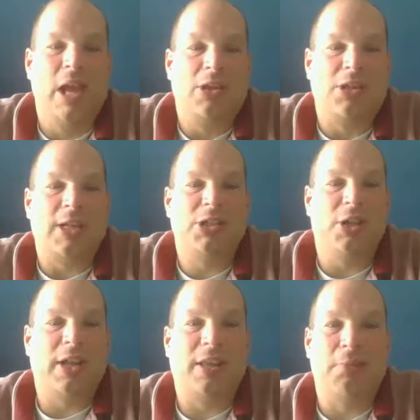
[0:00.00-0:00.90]
So let's
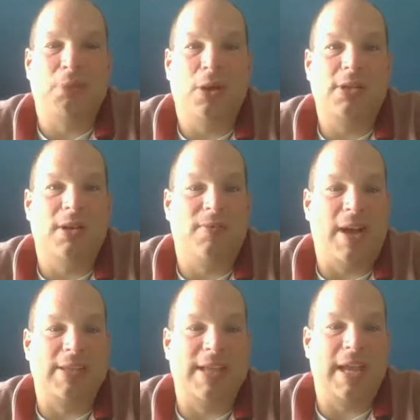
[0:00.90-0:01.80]
look at the books of
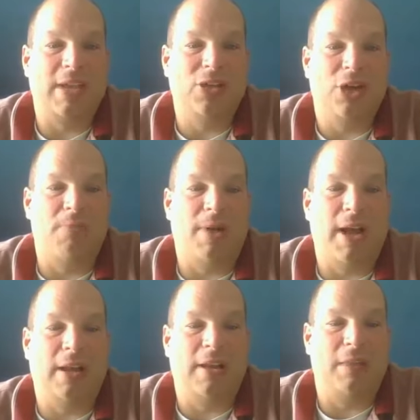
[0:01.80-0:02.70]
Isaiah,
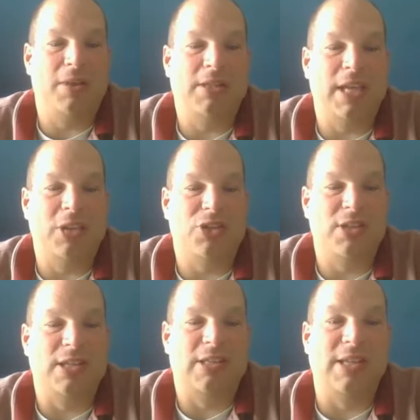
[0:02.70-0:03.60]
Jeremiah,
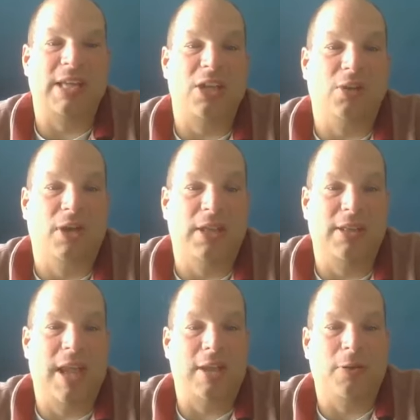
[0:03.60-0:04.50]
Lamentations, Ezekiel, and
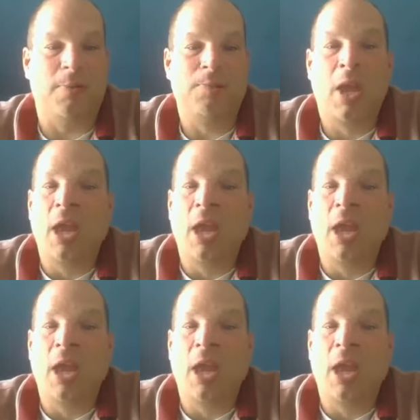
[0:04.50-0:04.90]
Daniel.